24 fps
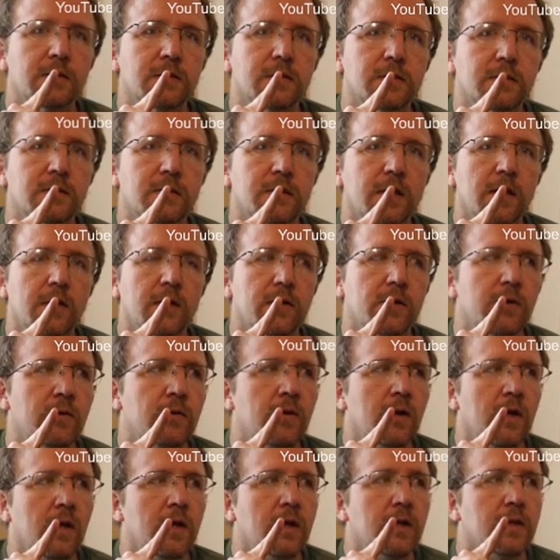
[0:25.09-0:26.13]
So
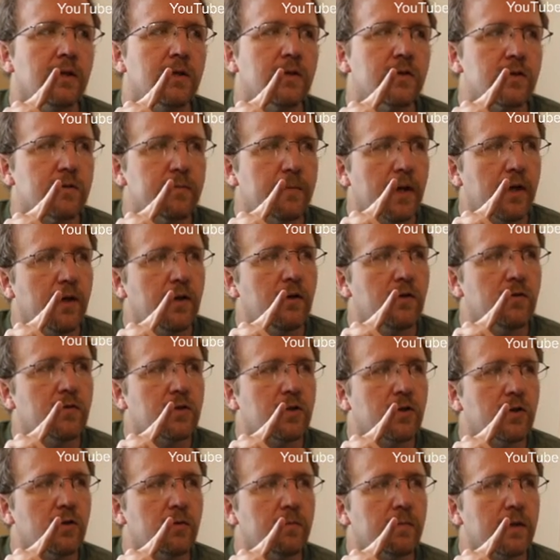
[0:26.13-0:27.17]
there's my
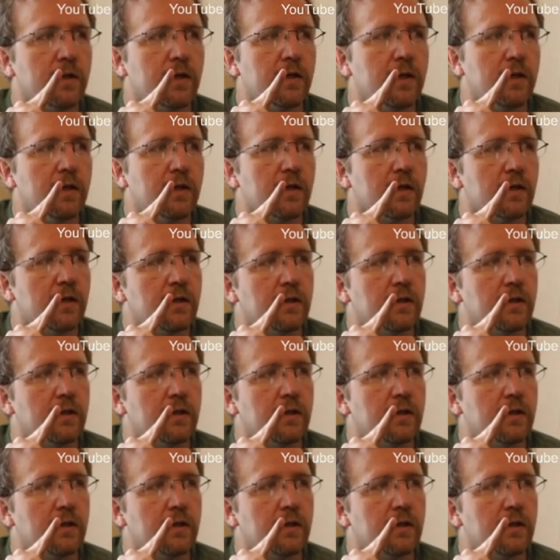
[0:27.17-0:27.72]
YouTube link,